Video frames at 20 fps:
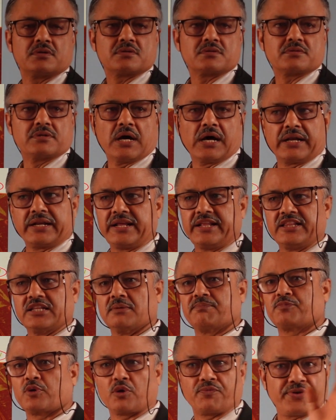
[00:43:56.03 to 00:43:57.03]
done in the
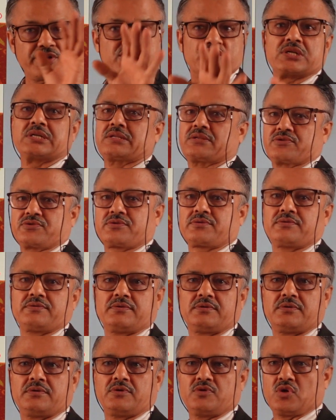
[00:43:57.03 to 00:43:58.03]
professions.
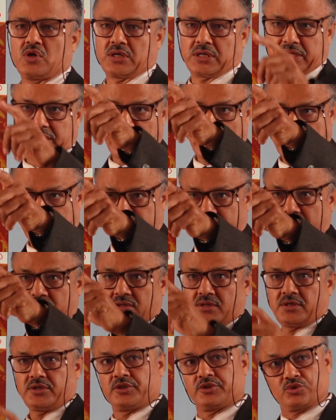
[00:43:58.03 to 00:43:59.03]
You are a nurse,
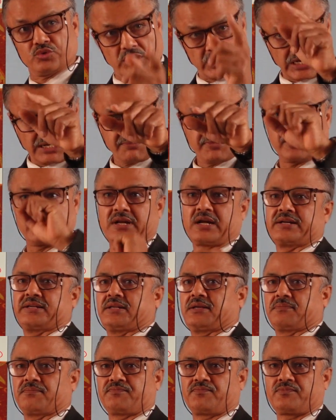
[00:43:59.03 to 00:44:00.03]
you do academic
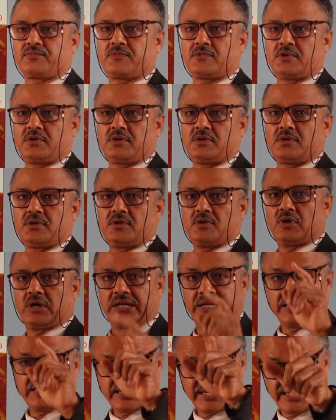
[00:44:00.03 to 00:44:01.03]
writing. You are
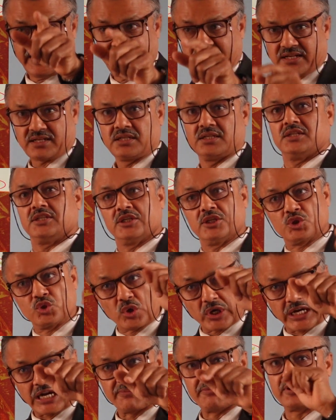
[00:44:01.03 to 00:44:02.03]
an engineer, you do
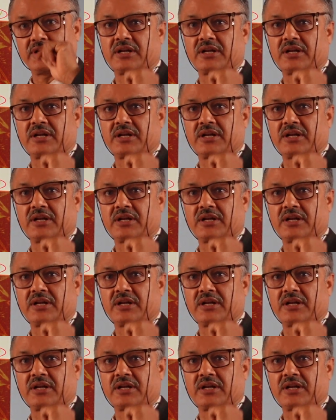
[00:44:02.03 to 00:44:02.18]
academic